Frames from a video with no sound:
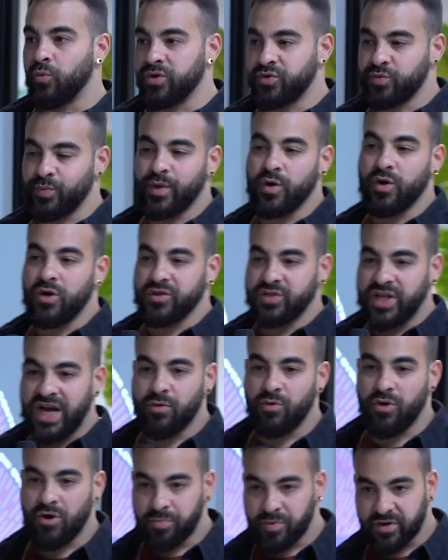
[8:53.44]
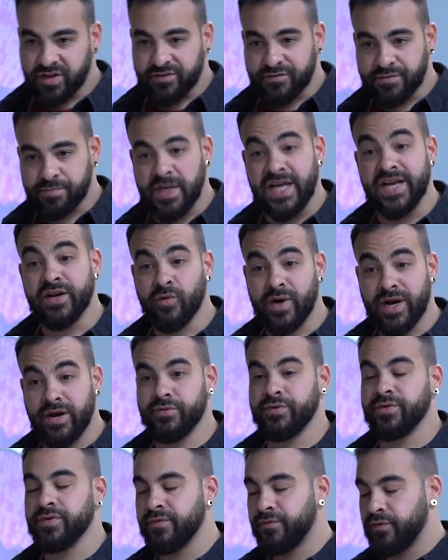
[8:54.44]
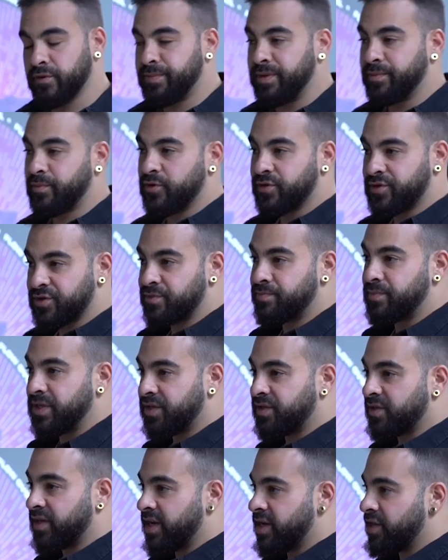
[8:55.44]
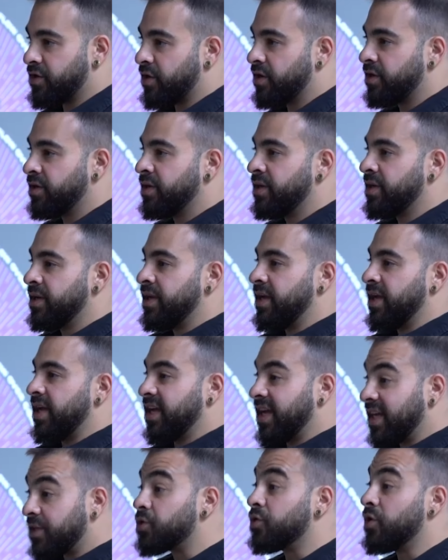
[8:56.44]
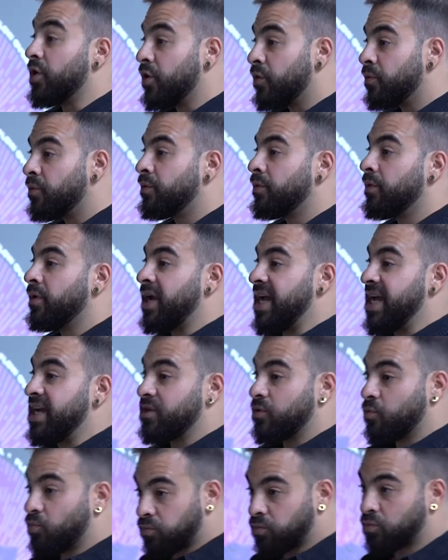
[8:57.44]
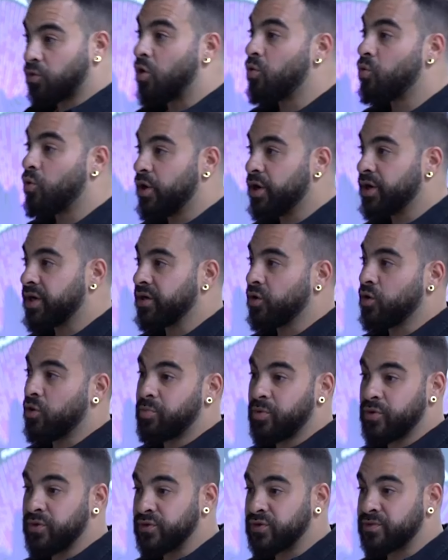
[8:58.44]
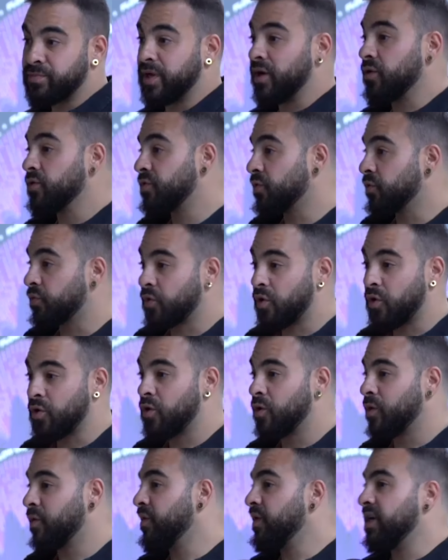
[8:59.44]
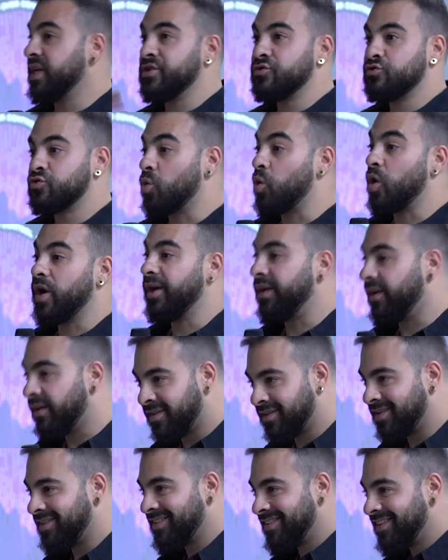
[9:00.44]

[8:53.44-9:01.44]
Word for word: which we call DAO Operatives Playground, for people to just be together and get to know and co-work and co-produce, but also co-enjoy.